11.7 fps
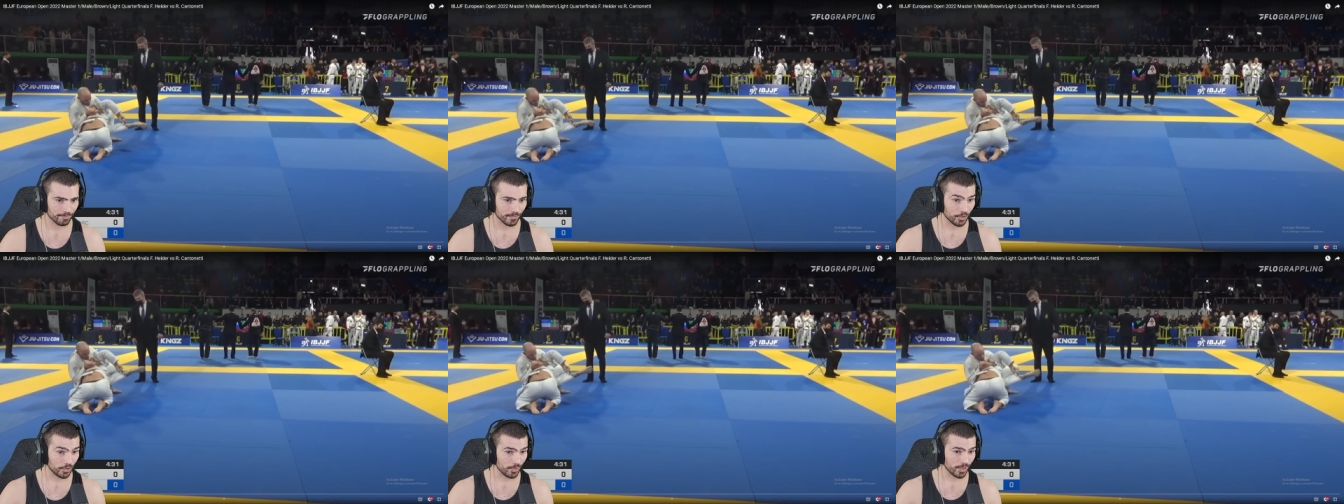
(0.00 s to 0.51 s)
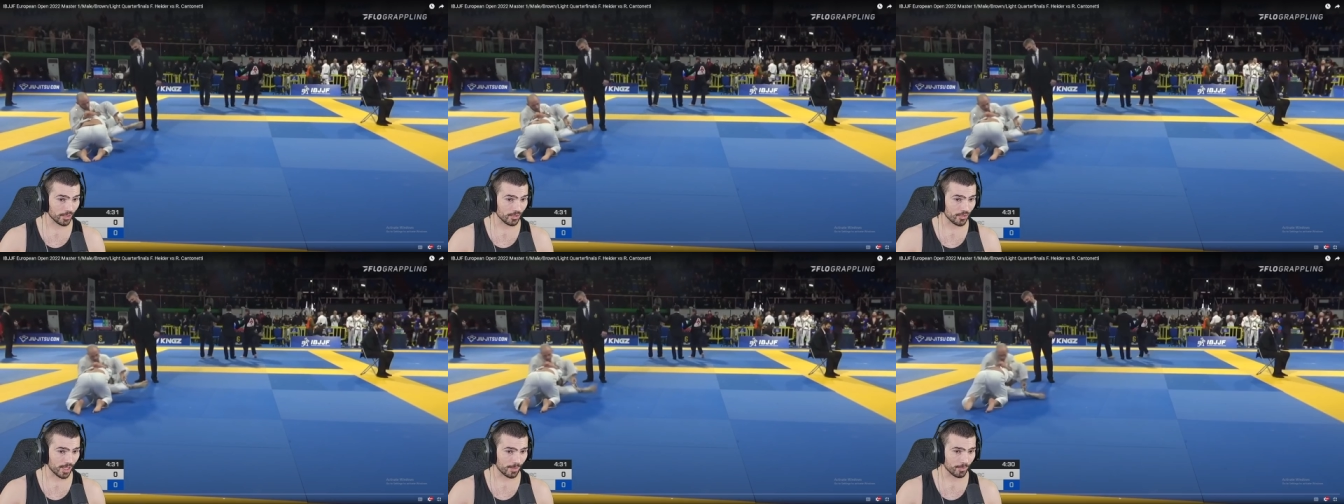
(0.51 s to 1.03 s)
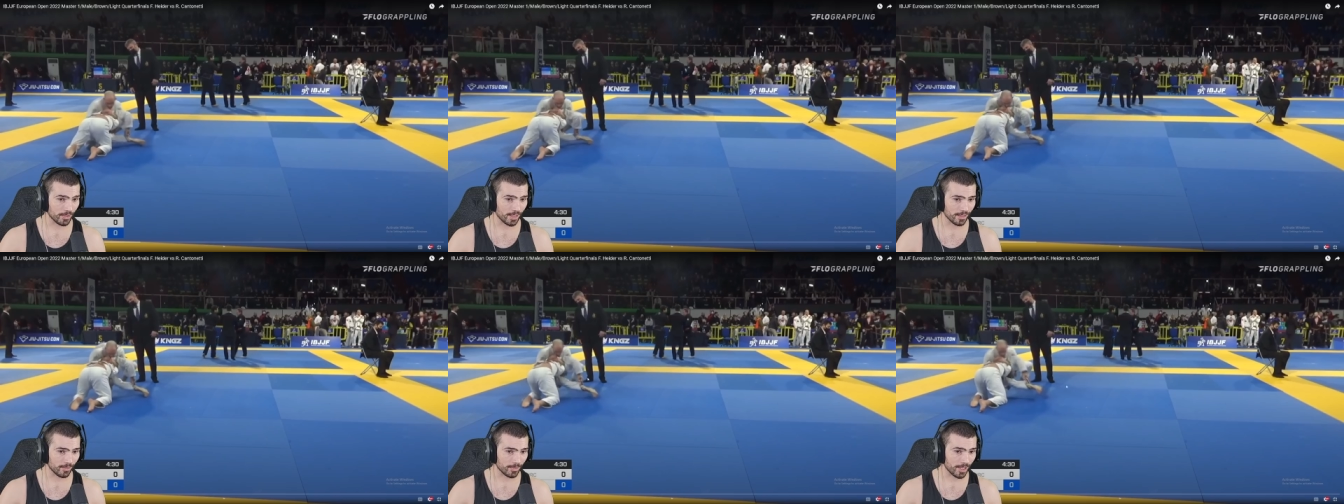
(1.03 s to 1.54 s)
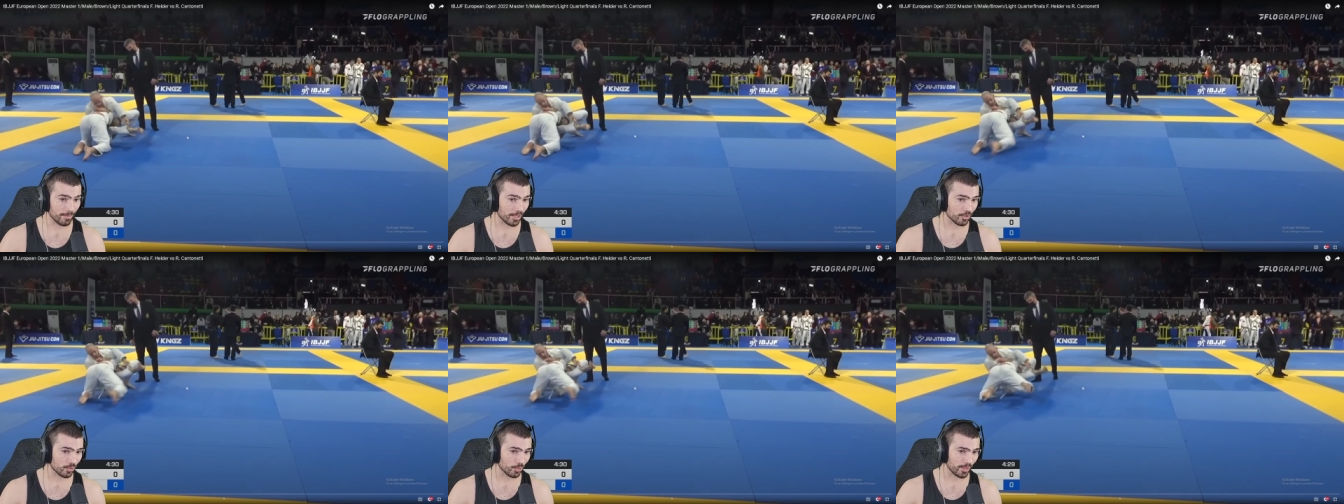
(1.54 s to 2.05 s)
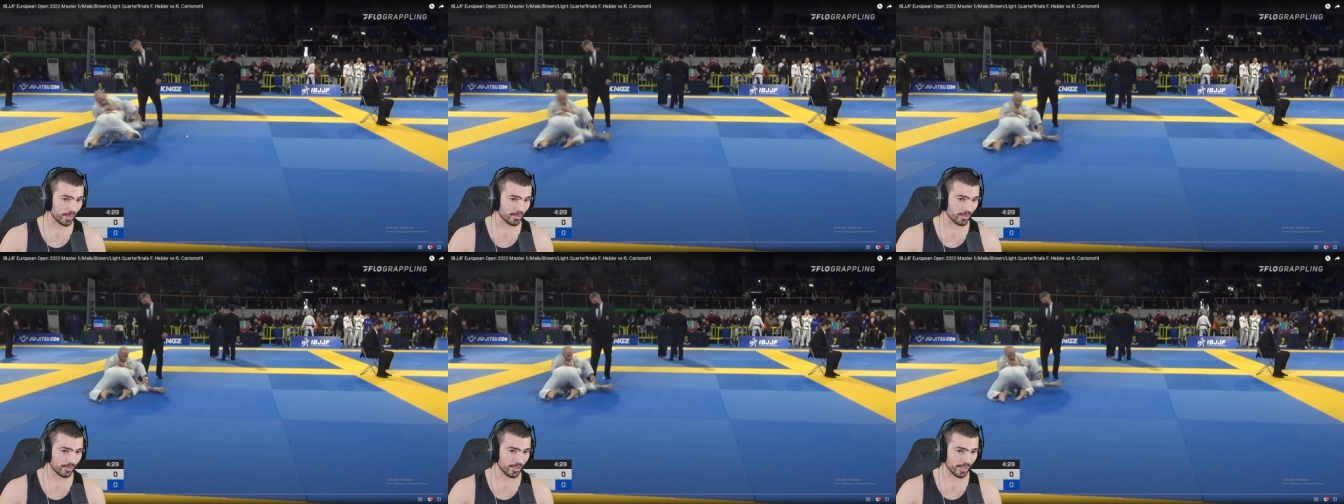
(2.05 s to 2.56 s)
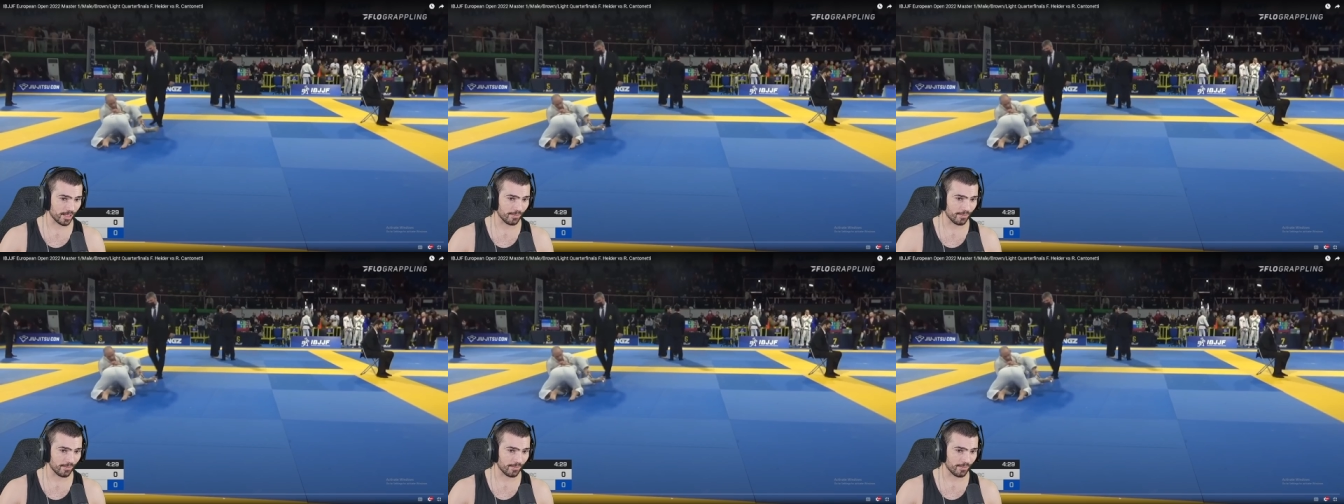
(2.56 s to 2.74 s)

You're doing a good job with that though, but they might score this in a second.